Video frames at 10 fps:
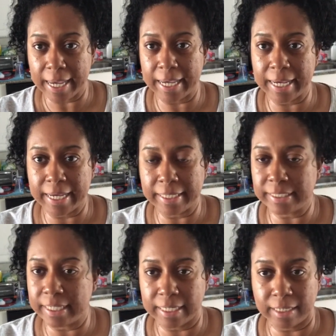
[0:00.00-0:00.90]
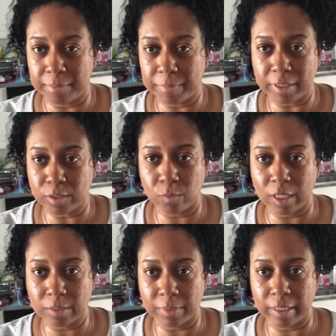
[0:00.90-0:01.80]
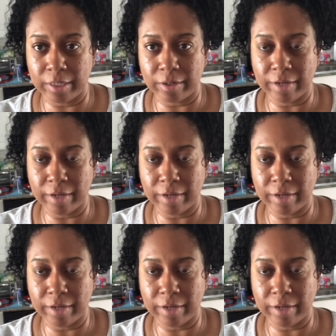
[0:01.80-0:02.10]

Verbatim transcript: And yeah, I'm about to wash my hair.